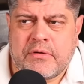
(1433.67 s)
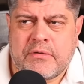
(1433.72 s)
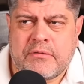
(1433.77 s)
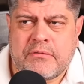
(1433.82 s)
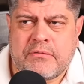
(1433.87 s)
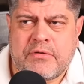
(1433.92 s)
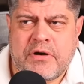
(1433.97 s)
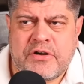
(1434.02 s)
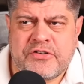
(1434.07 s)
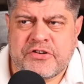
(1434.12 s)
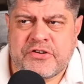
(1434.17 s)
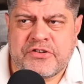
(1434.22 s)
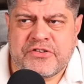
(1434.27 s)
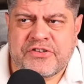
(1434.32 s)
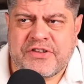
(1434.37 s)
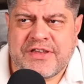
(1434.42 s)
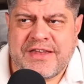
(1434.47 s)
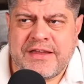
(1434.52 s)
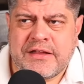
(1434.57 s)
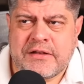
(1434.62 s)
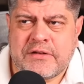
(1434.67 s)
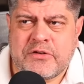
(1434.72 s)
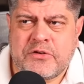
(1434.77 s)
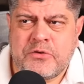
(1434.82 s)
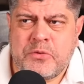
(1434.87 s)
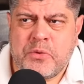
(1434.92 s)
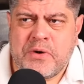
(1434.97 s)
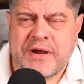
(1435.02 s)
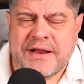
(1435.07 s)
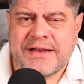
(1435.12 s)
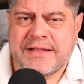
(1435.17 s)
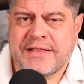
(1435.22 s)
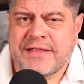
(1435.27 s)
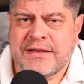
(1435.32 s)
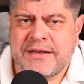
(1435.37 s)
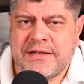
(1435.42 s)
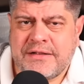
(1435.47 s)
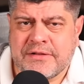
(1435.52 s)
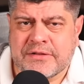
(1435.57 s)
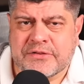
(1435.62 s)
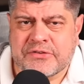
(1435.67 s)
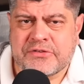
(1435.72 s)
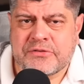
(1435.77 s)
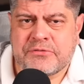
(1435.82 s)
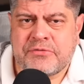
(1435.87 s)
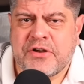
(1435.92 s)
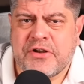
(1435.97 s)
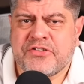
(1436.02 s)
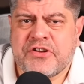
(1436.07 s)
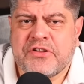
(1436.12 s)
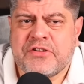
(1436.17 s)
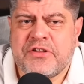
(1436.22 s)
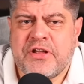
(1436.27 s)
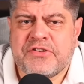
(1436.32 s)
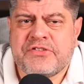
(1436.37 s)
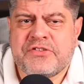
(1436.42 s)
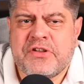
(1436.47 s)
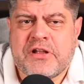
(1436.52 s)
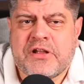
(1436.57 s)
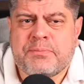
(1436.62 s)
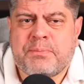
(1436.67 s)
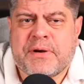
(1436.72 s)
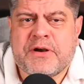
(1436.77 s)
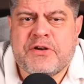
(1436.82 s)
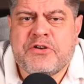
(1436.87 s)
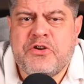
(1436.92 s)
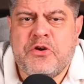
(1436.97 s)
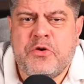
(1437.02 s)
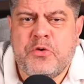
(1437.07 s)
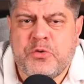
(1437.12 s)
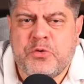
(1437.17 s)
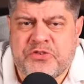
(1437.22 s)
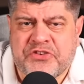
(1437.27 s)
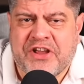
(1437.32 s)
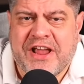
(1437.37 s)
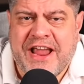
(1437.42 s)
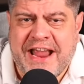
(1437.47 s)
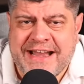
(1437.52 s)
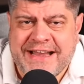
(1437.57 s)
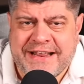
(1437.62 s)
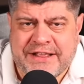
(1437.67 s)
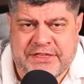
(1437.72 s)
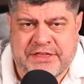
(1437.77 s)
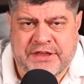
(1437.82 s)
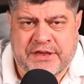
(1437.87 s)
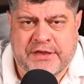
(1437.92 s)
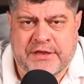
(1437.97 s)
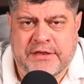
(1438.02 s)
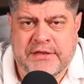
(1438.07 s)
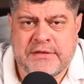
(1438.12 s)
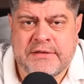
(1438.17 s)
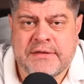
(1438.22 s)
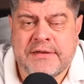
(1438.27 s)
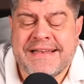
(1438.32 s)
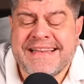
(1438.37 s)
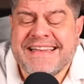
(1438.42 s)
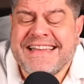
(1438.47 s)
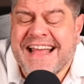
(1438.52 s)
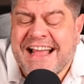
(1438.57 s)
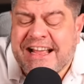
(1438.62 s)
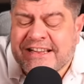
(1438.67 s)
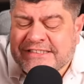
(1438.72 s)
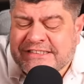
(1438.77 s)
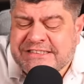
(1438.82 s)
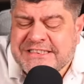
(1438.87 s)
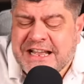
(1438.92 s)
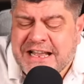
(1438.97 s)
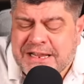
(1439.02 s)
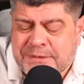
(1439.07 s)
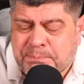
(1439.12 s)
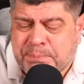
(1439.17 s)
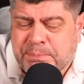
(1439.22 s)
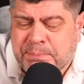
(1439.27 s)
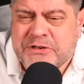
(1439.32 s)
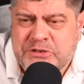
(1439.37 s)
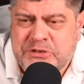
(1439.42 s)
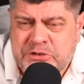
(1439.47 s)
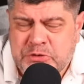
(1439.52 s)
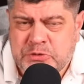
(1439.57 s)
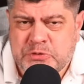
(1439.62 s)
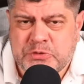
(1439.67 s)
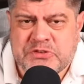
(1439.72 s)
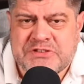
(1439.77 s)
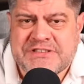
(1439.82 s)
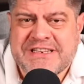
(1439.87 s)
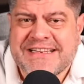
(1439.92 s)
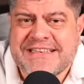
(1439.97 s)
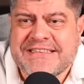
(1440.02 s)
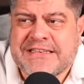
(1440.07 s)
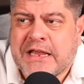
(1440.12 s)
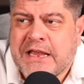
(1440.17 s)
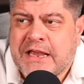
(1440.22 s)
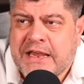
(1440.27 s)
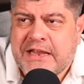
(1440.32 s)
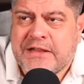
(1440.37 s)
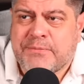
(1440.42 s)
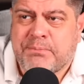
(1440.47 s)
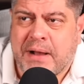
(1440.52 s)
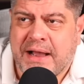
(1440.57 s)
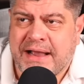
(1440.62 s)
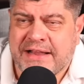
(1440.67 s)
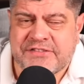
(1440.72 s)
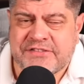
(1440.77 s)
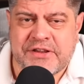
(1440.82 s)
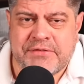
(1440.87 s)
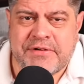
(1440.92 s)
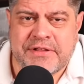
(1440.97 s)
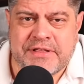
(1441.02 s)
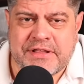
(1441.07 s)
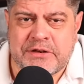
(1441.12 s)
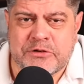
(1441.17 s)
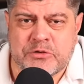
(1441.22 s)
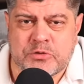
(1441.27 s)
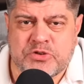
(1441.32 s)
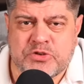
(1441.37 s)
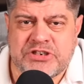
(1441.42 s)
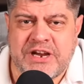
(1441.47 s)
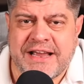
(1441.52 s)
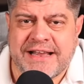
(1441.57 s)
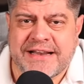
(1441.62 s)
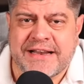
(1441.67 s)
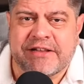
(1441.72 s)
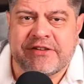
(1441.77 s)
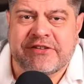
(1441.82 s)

Russians can't do anything else. Russia does not produce anything. Does not produce. It buys everything to China.